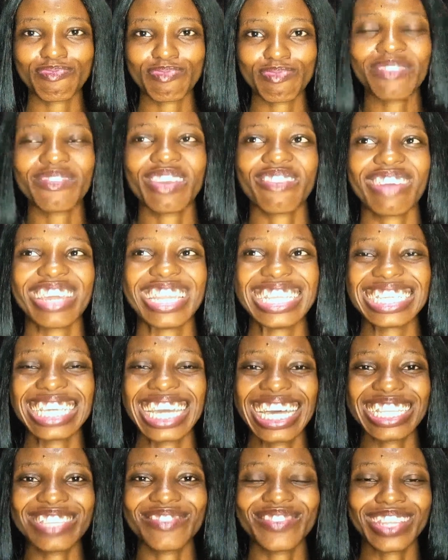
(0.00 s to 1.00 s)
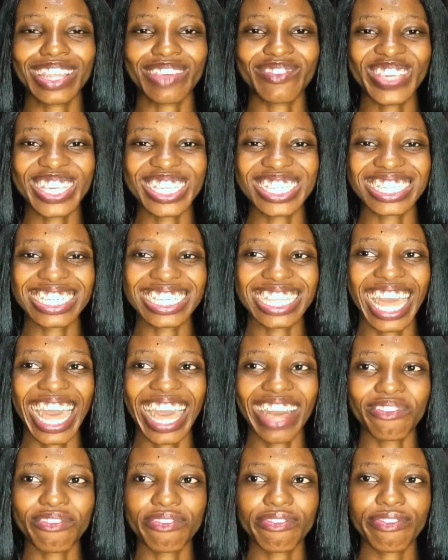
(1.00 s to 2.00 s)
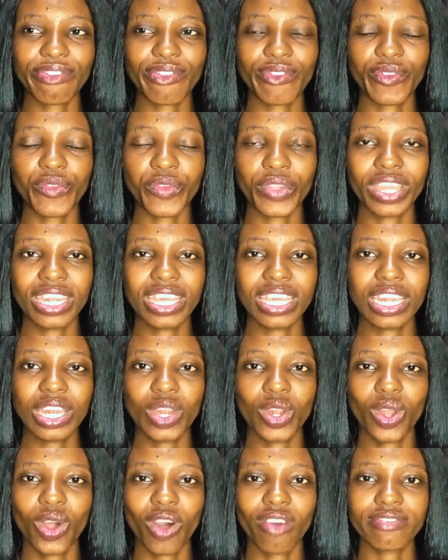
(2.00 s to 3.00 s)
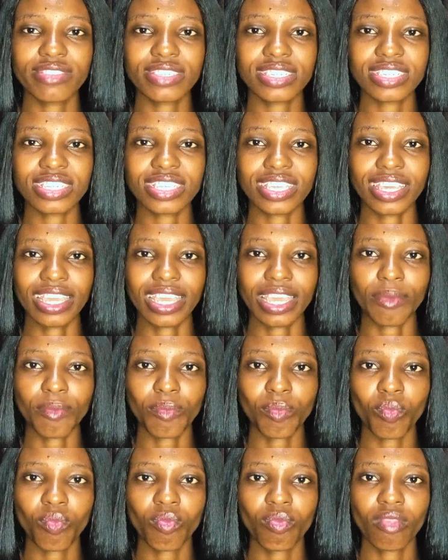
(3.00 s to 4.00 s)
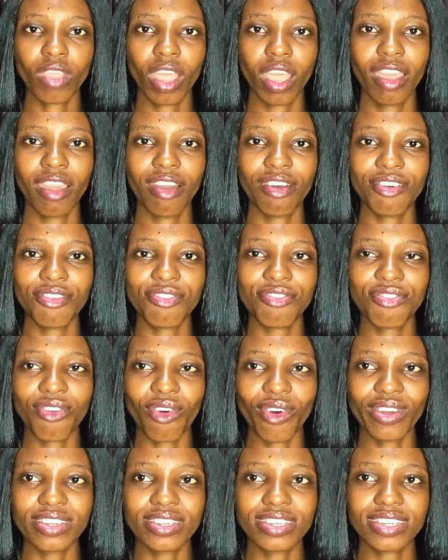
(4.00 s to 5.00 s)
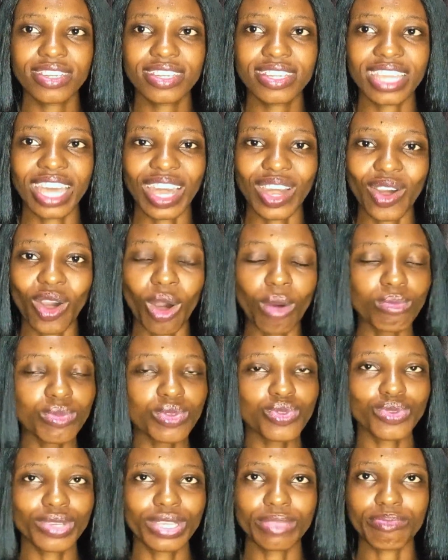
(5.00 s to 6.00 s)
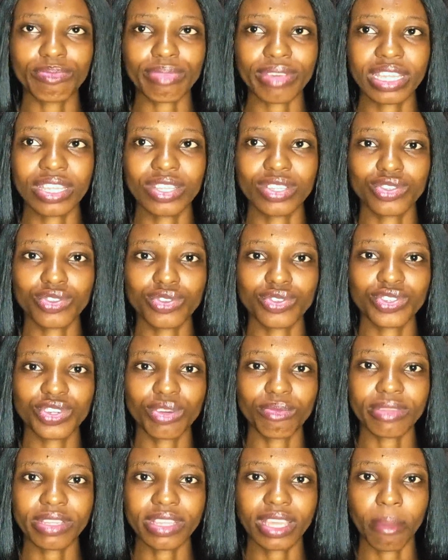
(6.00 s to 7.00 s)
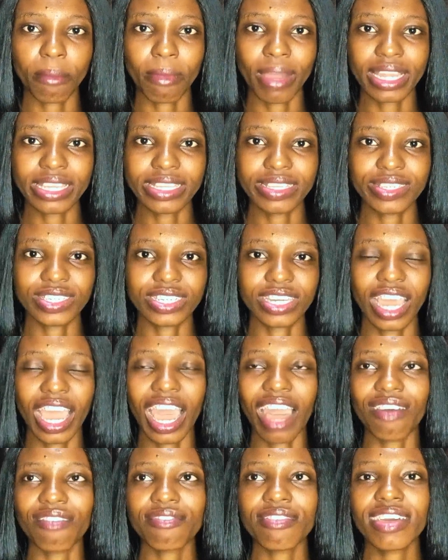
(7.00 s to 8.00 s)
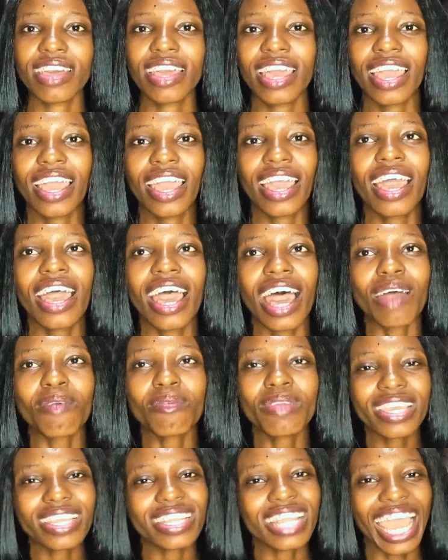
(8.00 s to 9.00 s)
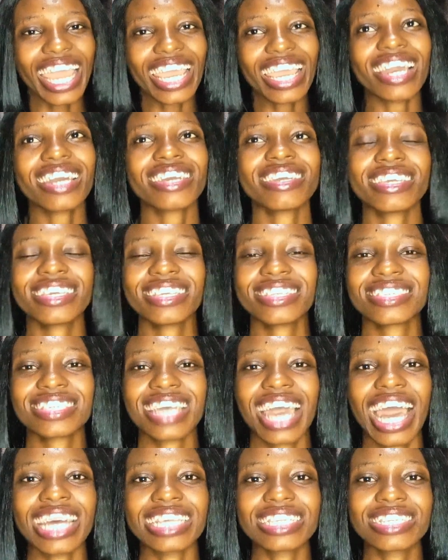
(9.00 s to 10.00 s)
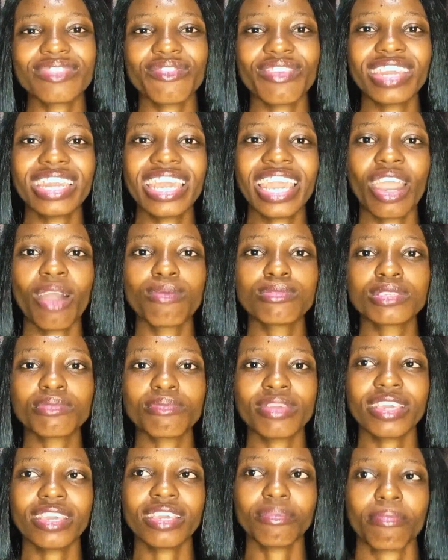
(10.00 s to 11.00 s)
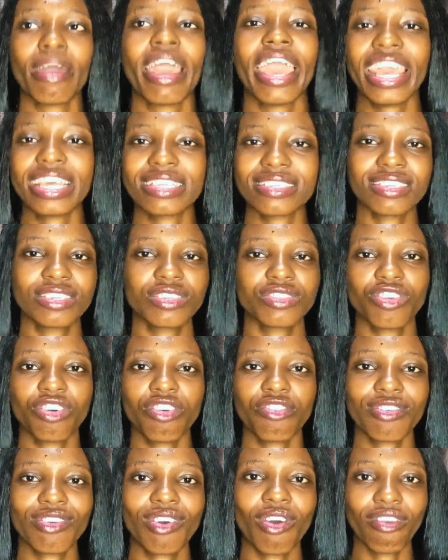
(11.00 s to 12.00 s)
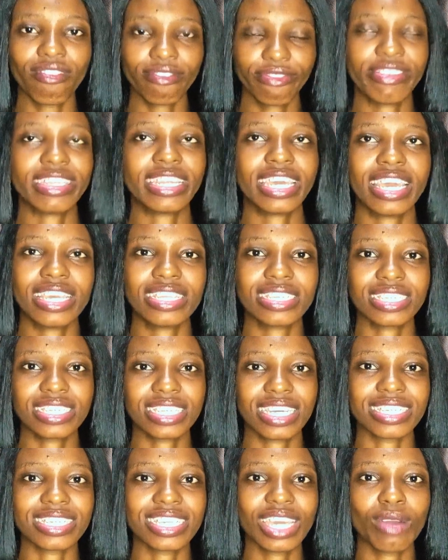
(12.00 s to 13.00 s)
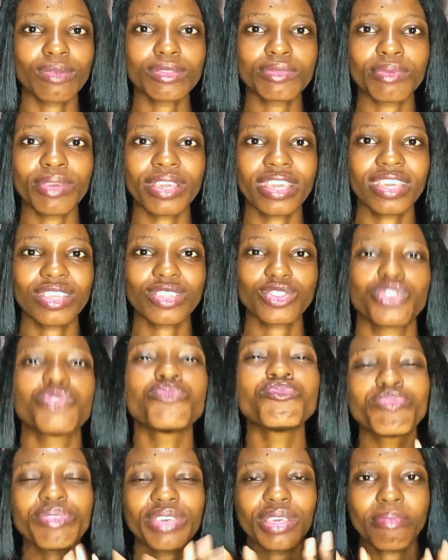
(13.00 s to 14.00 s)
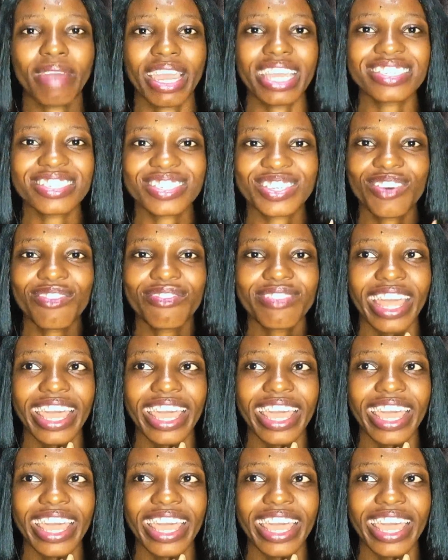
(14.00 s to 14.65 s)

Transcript: Social media manager has been amazing. I've really loved the fun that comes with being the social media manager. It has really helped me in my essence of confidence. It has helped me to be myself.